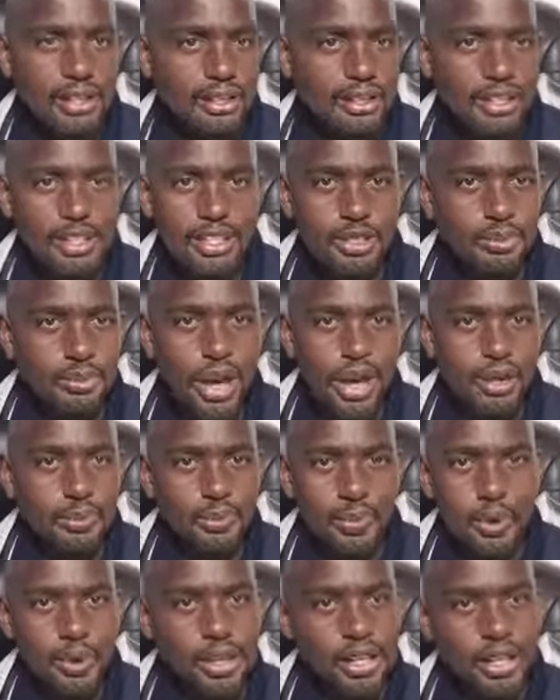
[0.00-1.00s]
This
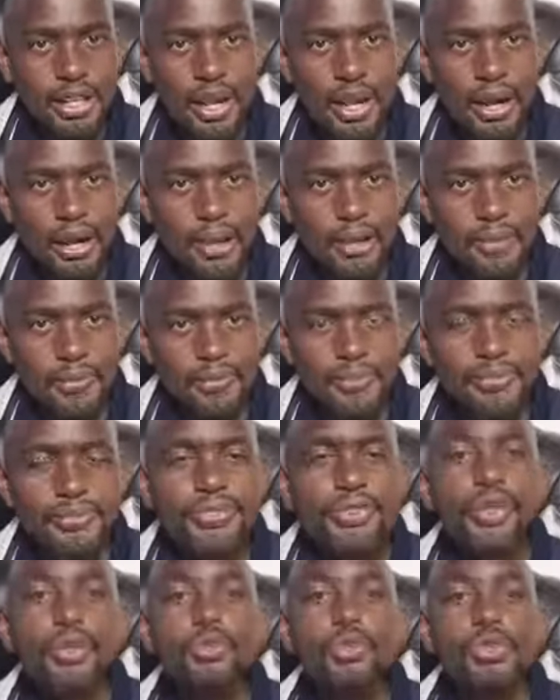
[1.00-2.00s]
man Mordecai
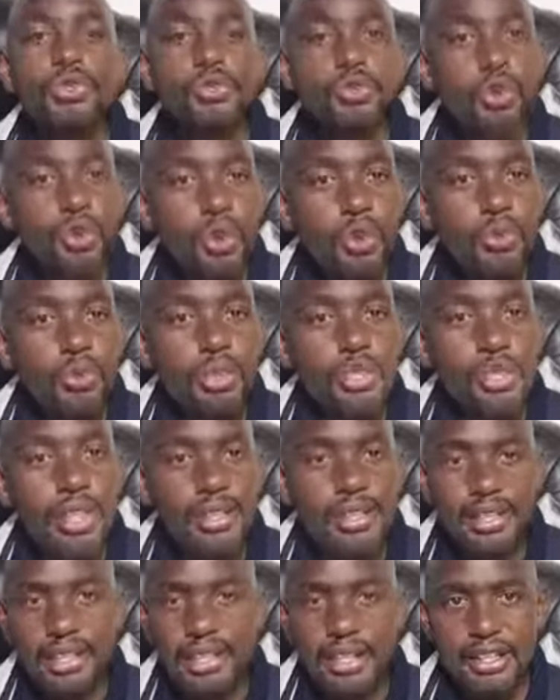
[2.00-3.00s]
was always
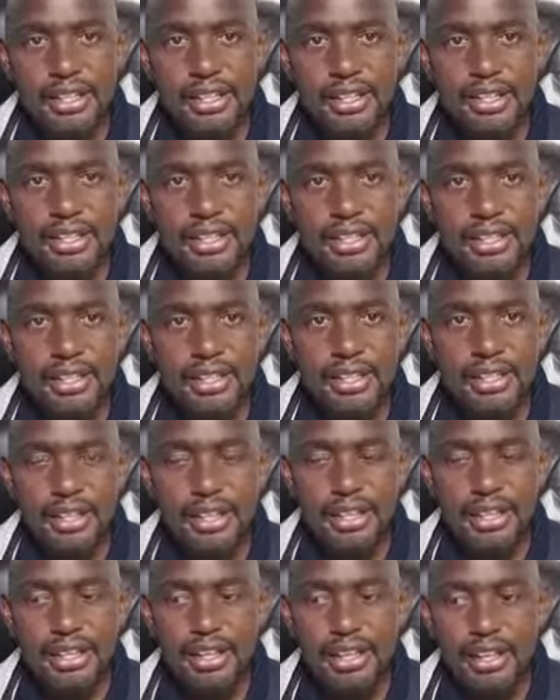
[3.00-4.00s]
at the gates.
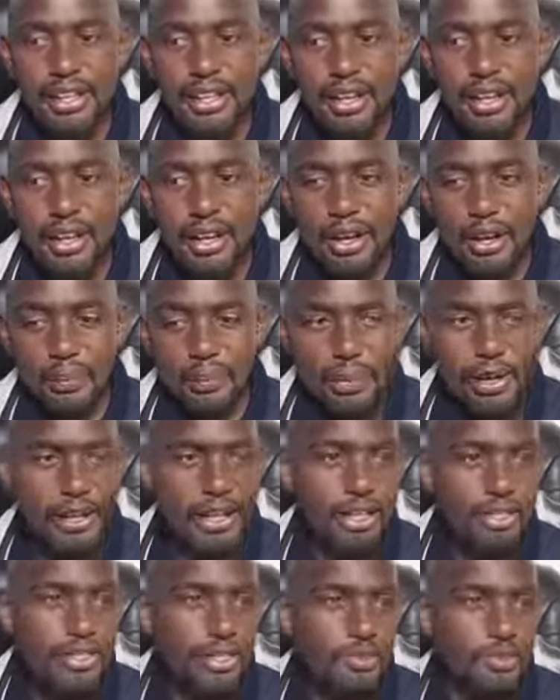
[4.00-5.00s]
But
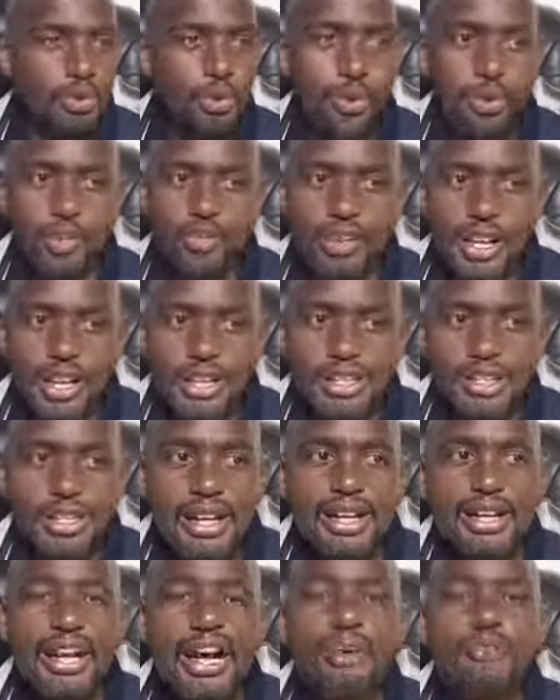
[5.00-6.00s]
as the book of
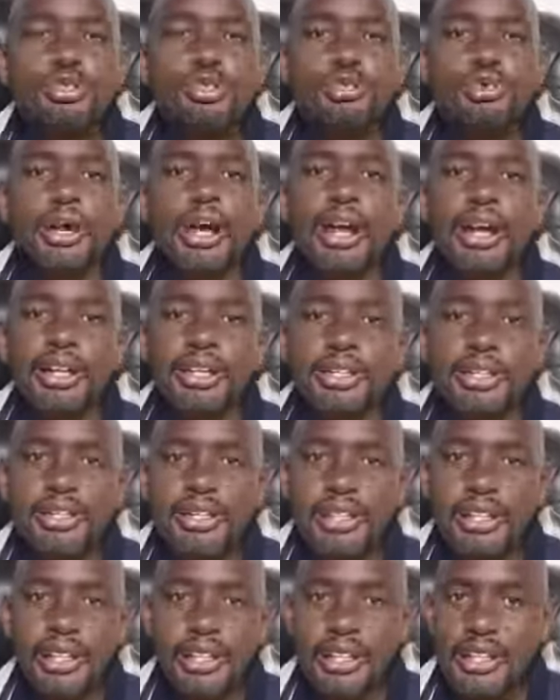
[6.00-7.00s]
Esther comes to
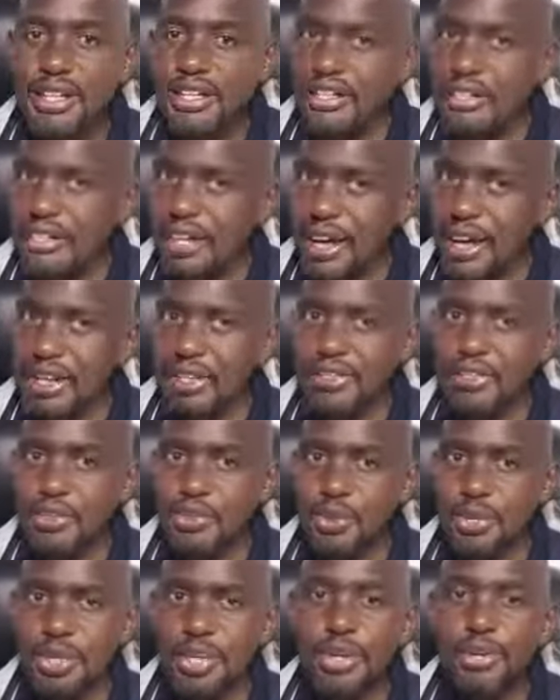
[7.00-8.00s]
end, it
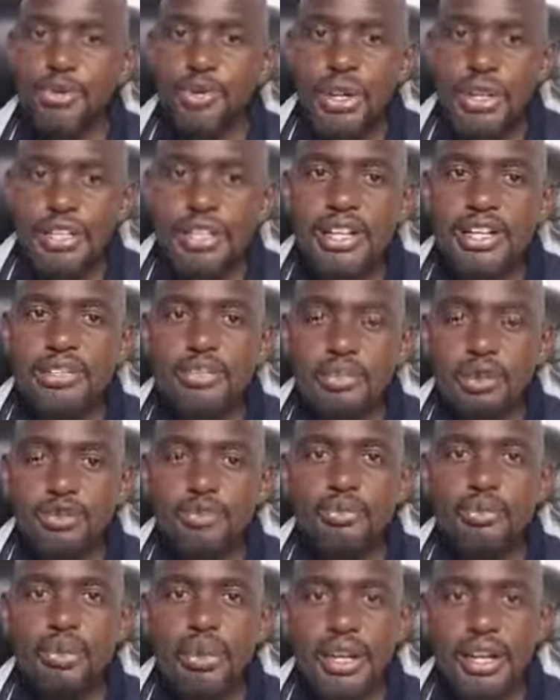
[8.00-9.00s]
ends with the greatness
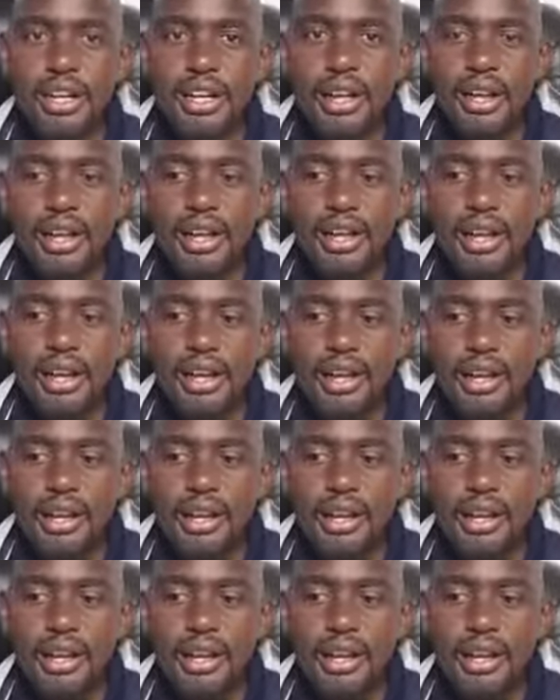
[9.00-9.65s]
of Mordecai.